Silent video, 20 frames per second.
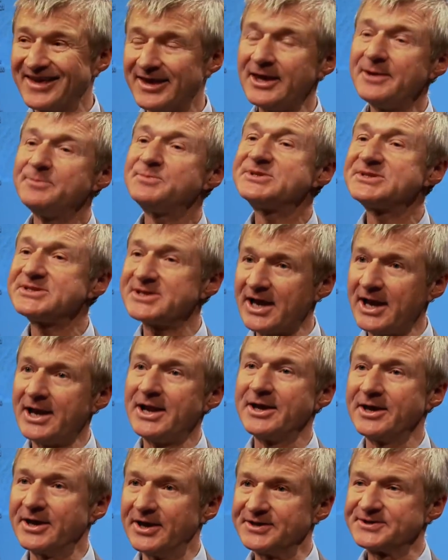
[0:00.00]
keeps
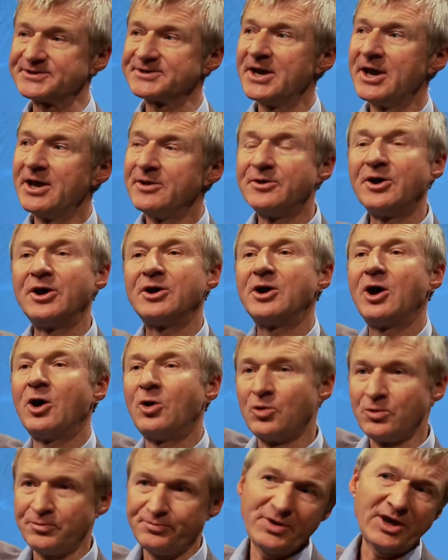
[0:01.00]
telling us that
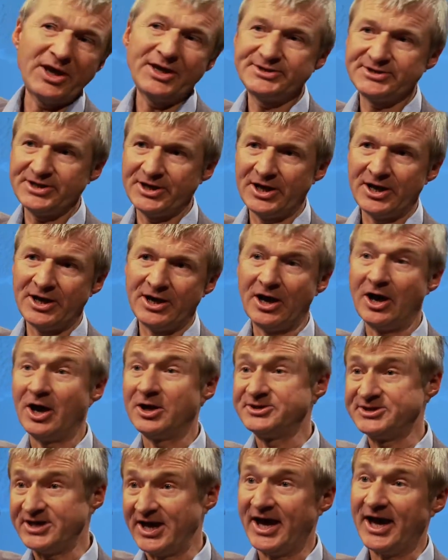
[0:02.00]
old media
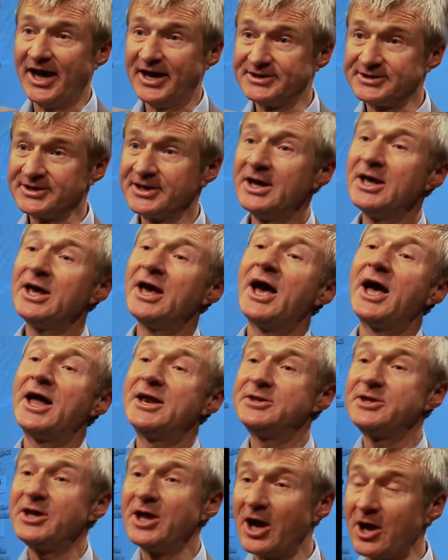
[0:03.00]
are dead
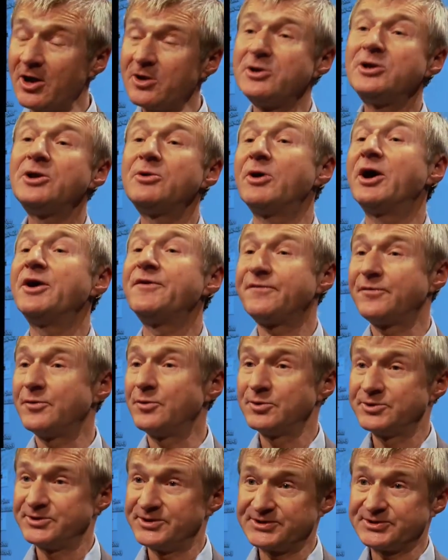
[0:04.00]
and the only way
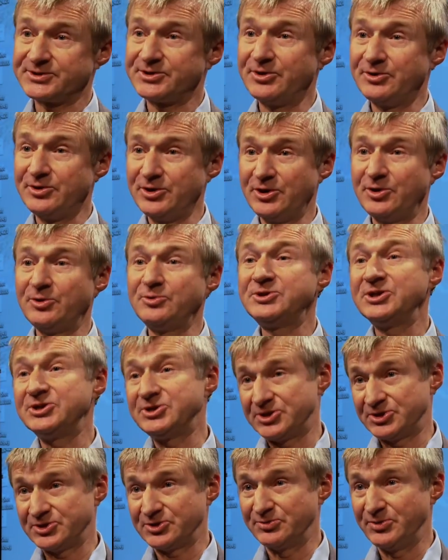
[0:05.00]
forward is through new
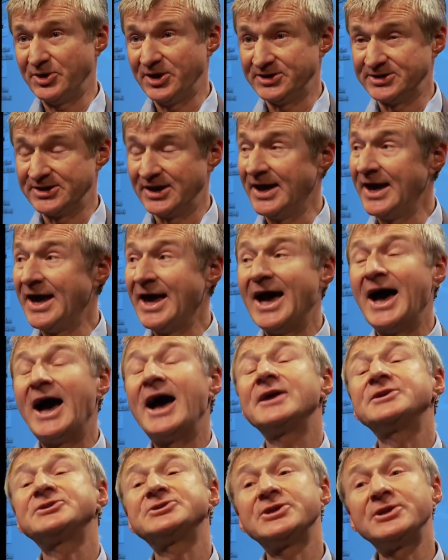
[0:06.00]
digital media.
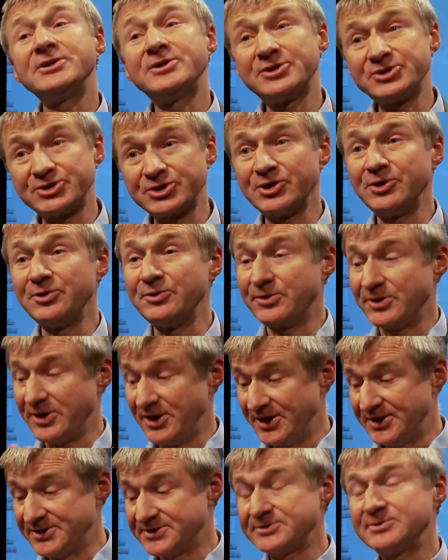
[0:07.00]
Actually, the truth
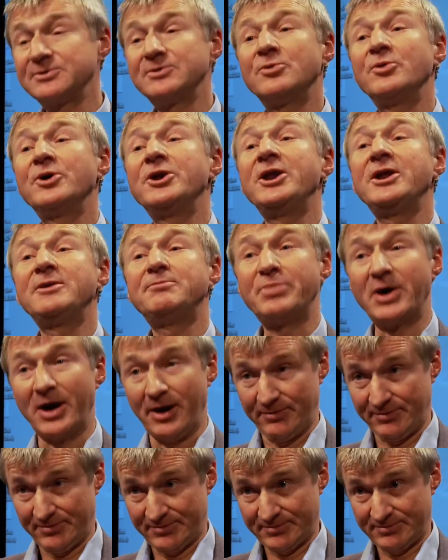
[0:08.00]
is we need
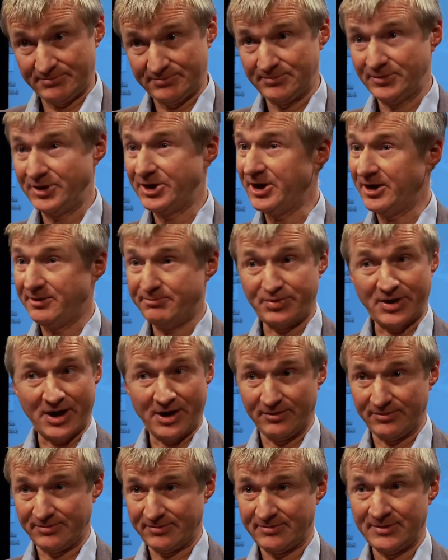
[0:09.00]
both. We need
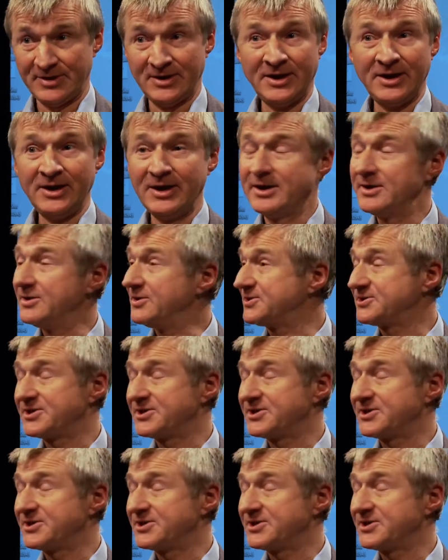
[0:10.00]
both. In the